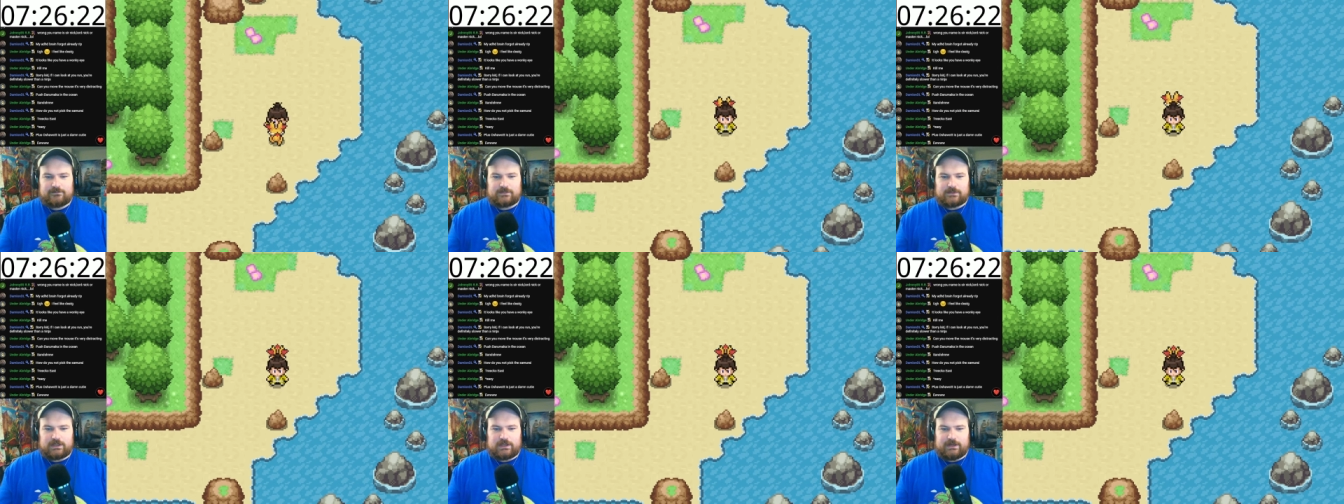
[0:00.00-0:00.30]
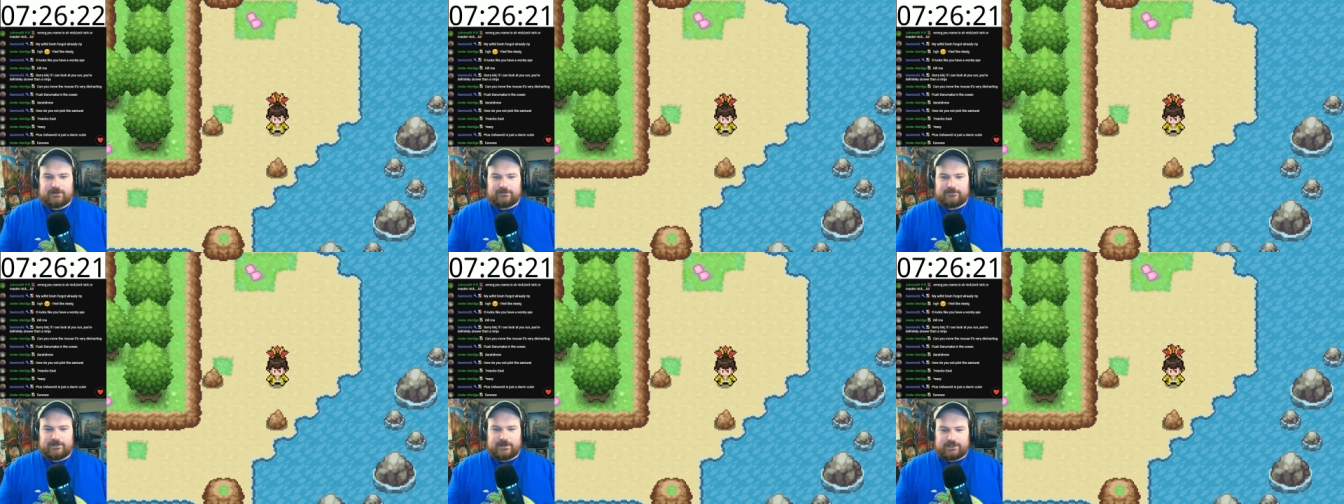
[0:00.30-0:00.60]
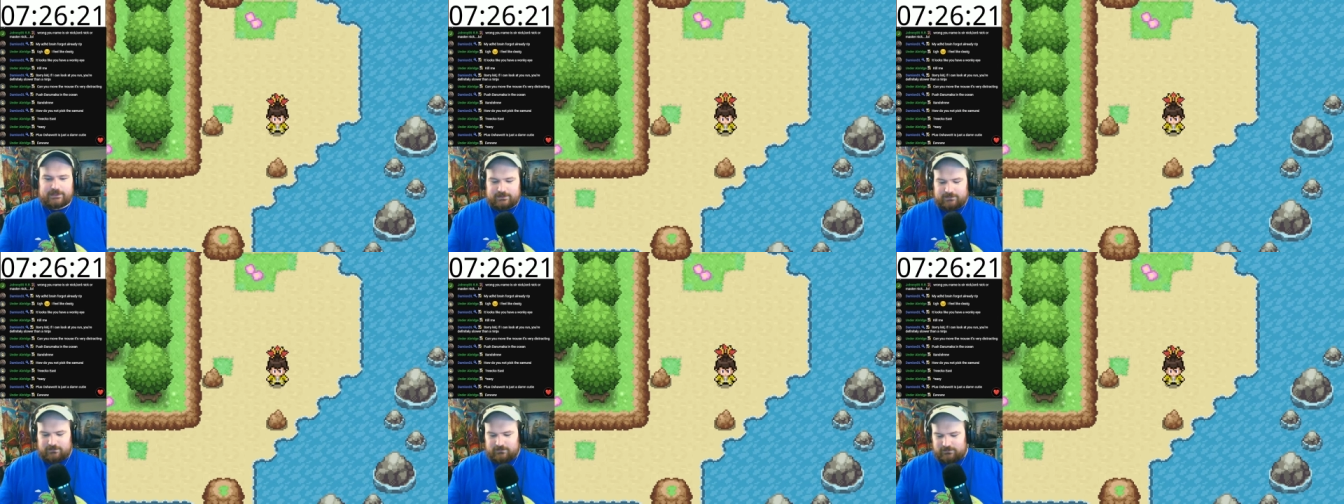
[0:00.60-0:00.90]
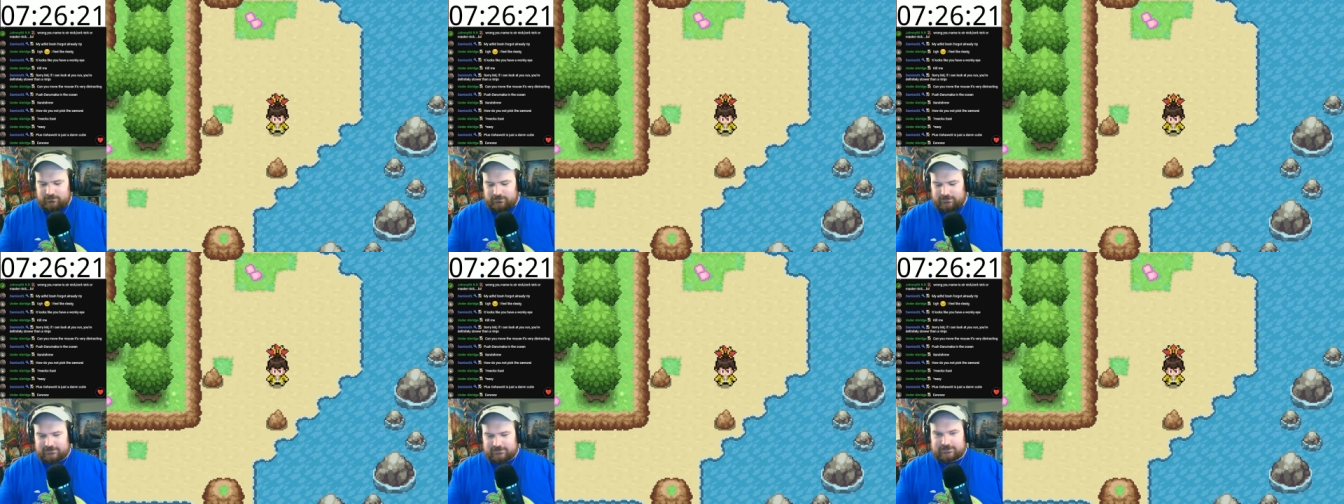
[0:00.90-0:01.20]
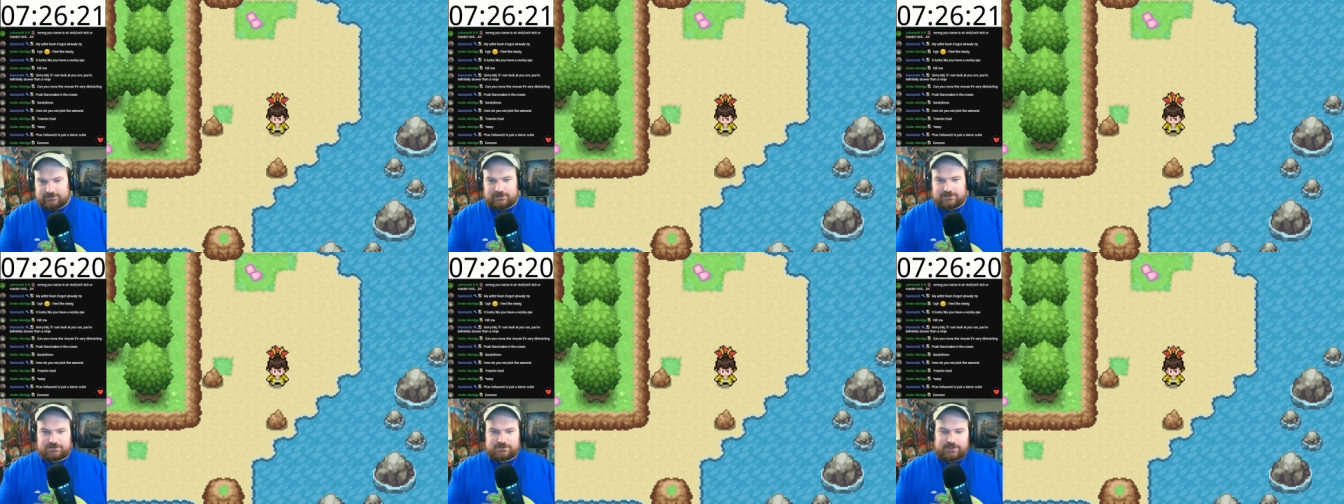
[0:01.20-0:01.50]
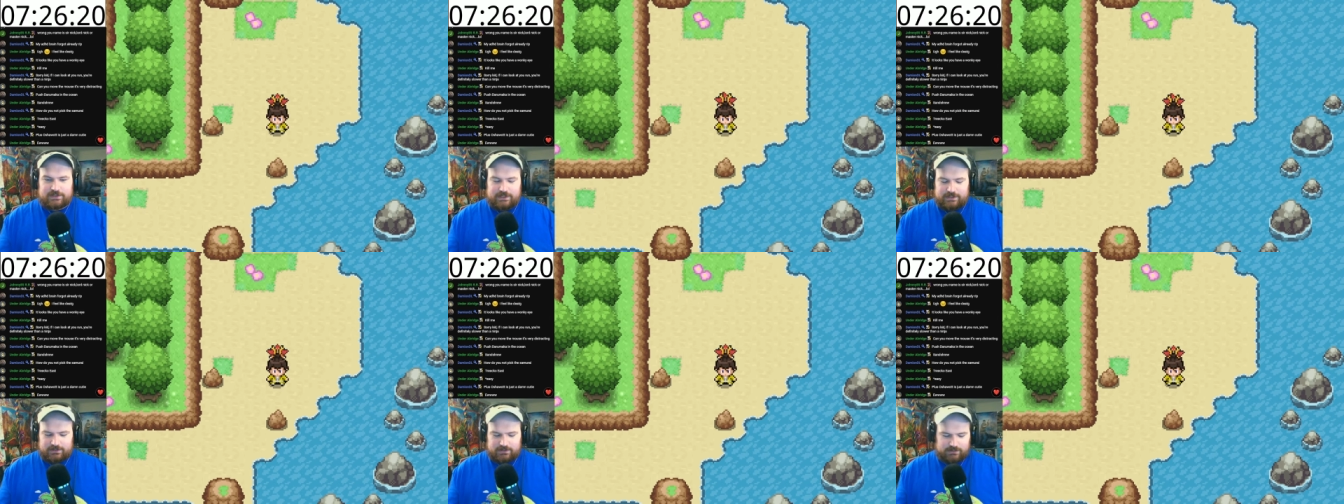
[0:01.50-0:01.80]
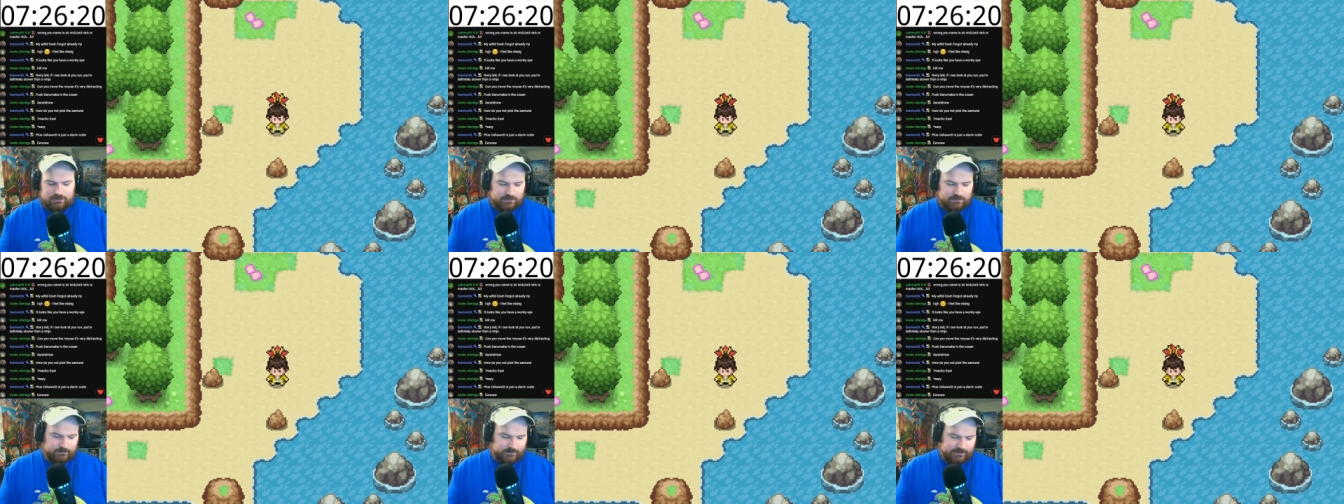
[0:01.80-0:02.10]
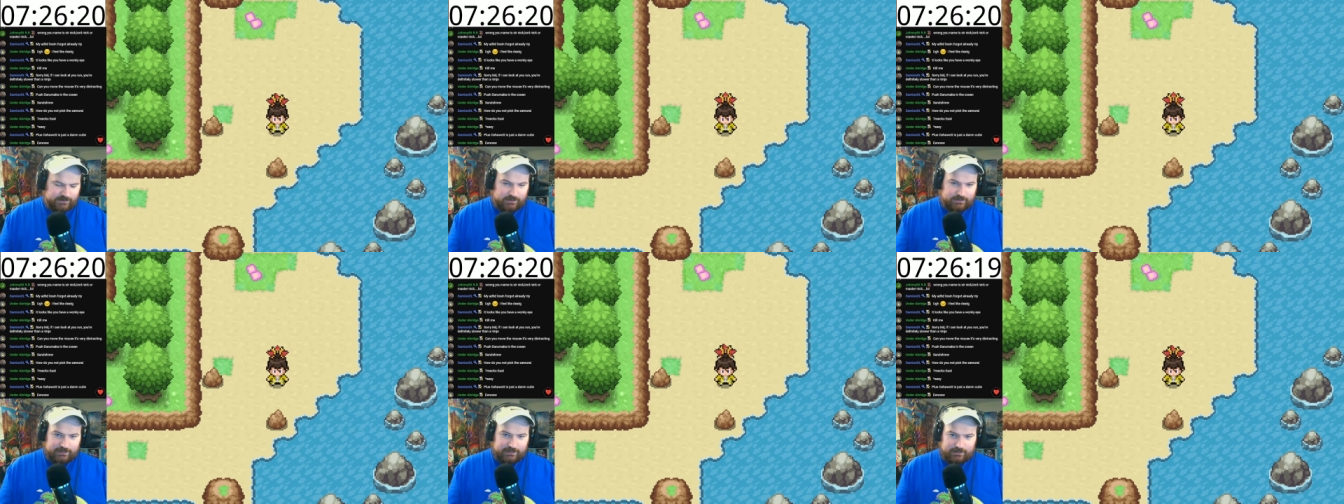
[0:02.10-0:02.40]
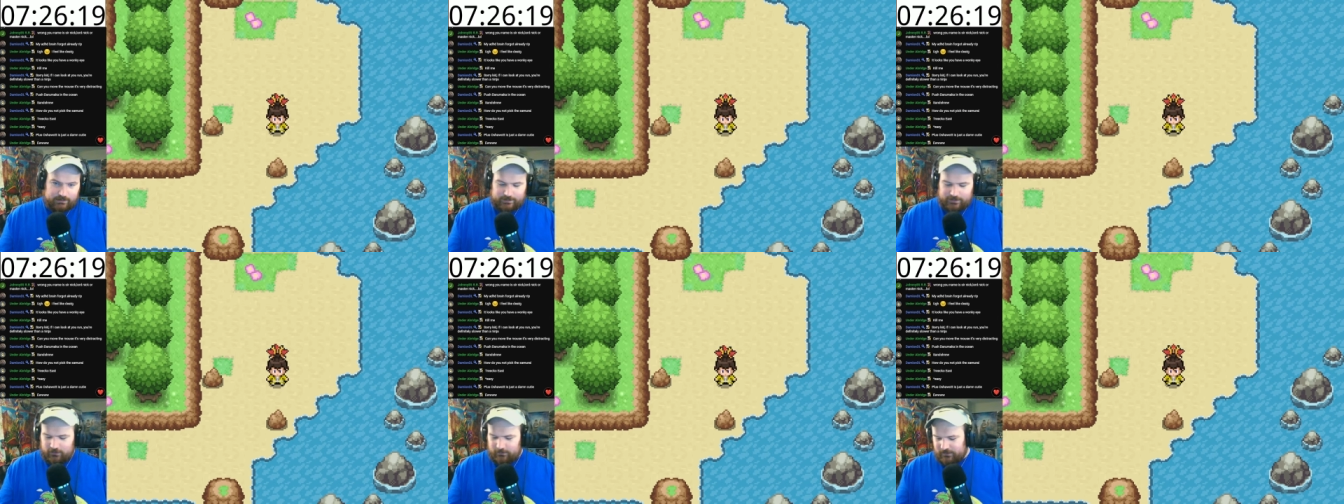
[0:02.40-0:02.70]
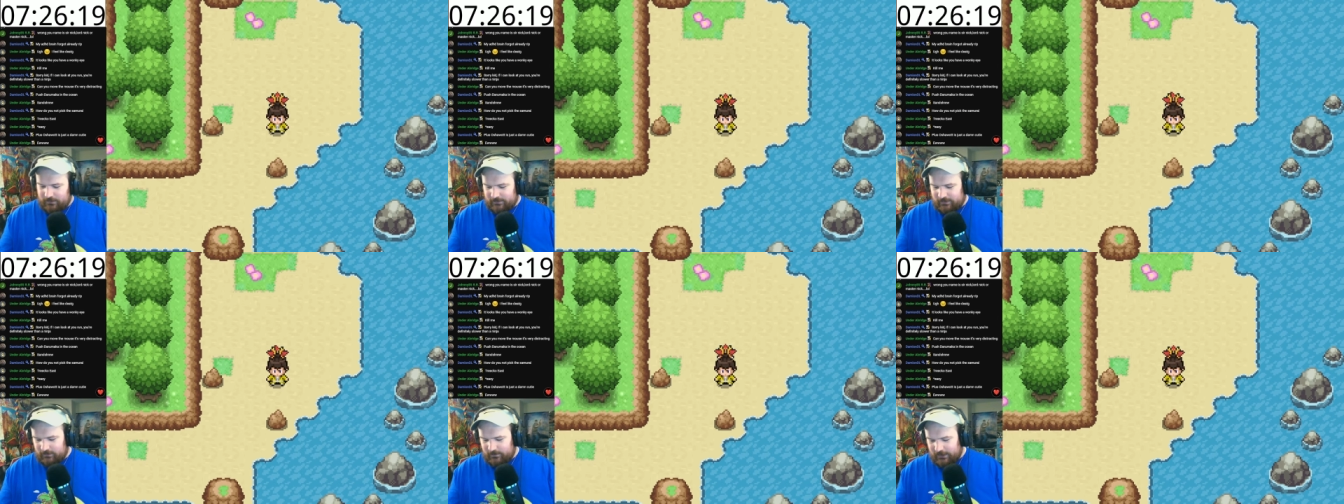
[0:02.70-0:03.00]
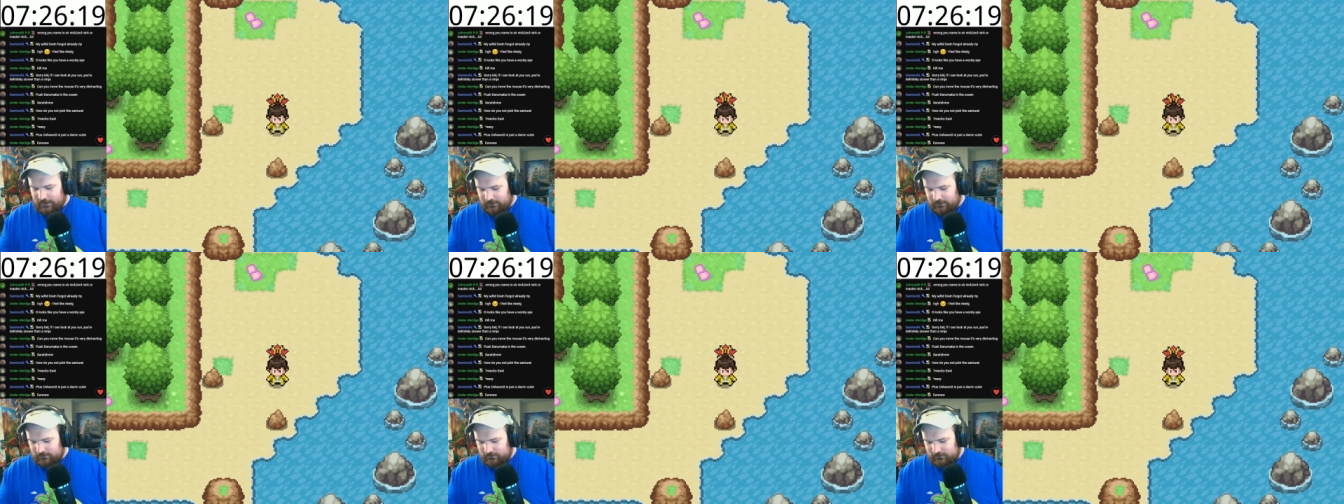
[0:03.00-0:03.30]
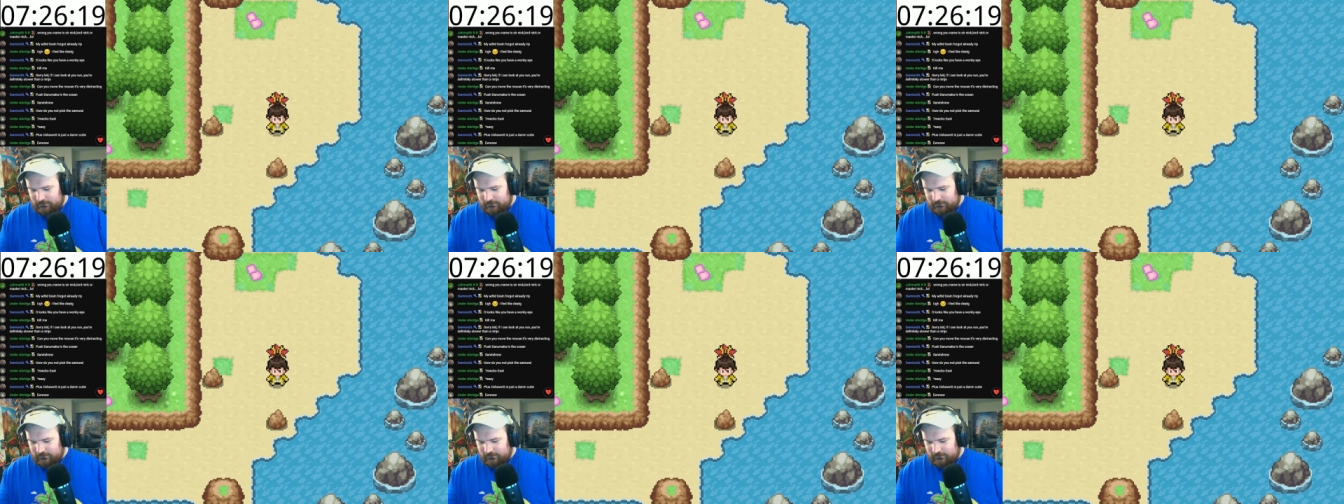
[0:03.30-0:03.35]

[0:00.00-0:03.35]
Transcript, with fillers: Alright, Fennekin. Let's check here. Oh my god, how do I open up the menu?